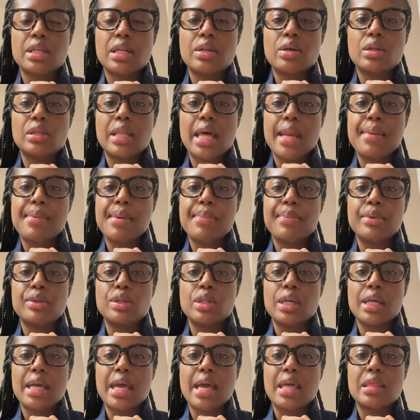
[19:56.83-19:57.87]
I know a lot of people
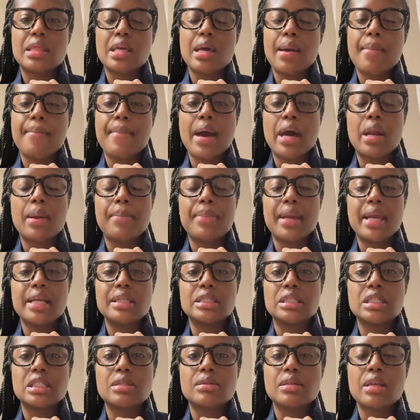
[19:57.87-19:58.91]
look at the amount of
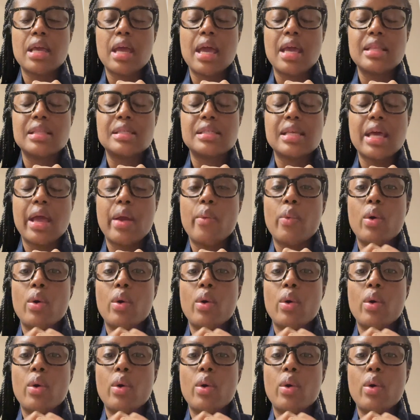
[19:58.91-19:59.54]
patients and say,